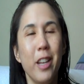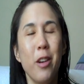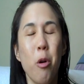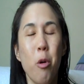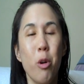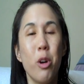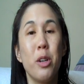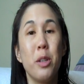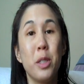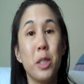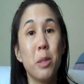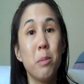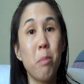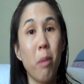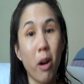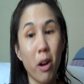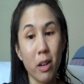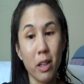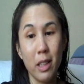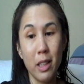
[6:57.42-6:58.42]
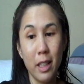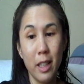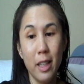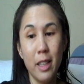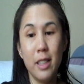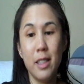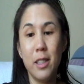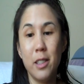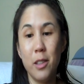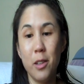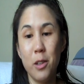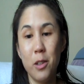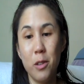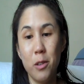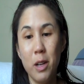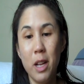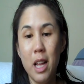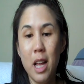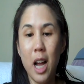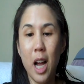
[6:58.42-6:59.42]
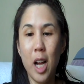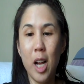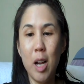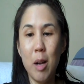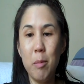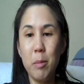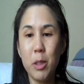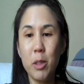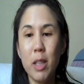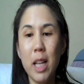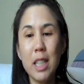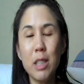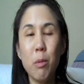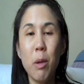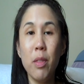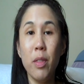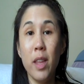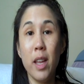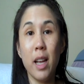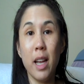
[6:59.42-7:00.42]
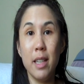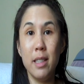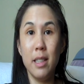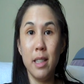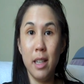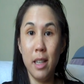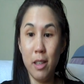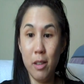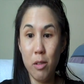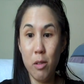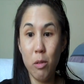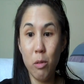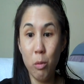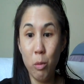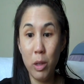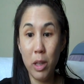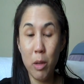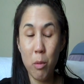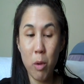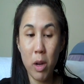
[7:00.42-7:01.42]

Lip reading: or sparkly. So so that's one thing I did really